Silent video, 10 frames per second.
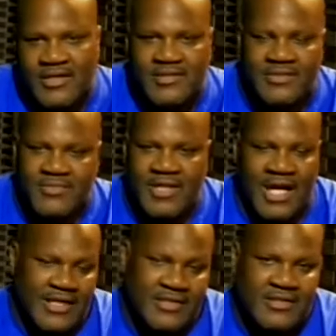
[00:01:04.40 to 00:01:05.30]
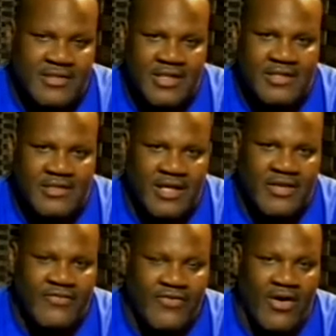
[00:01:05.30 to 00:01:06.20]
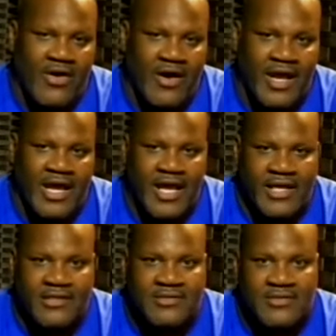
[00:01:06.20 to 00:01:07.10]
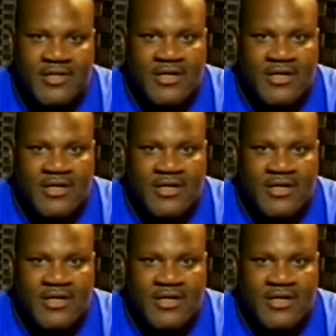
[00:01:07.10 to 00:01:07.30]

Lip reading: some consciousness as far as